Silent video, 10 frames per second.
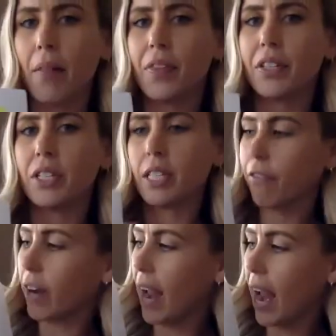the
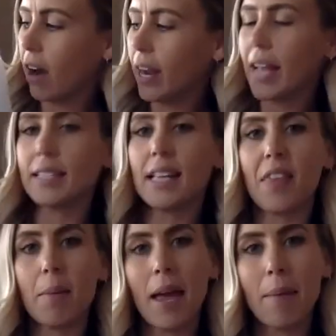different areas that
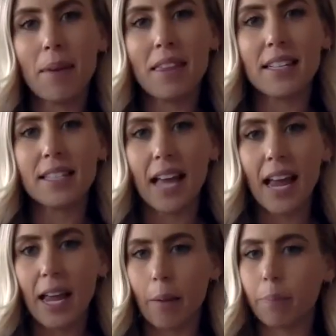they may be the
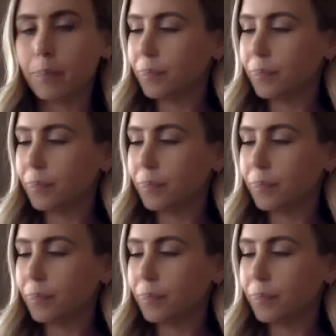same.